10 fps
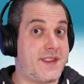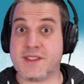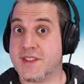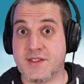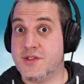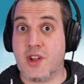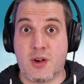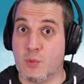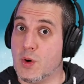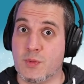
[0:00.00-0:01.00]
This is
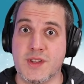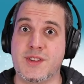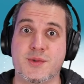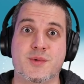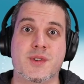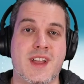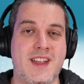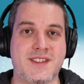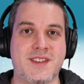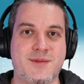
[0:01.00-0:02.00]
not what we do
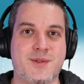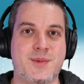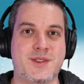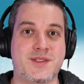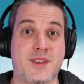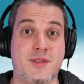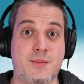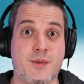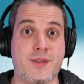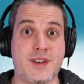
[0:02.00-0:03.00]
as an information
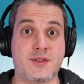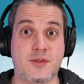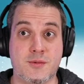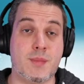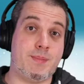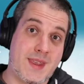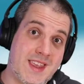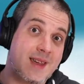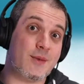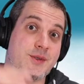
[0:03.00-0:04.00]
security professional, but
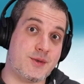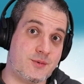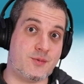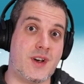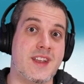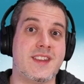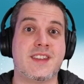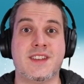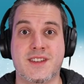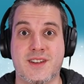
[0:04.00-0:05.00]
being able to
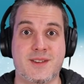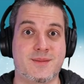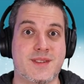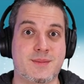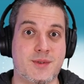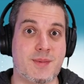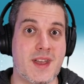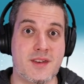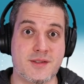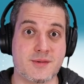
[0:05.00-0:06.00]
write simple
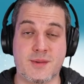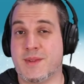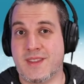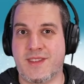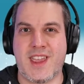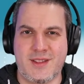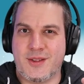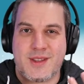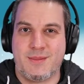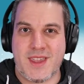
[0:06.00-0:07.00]
Python script, and take a
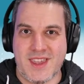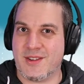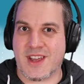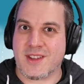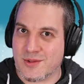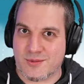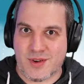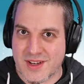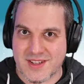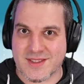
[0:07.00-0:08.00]
look at me, even I could
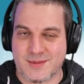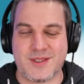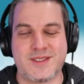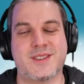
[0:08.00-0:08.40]
write this one.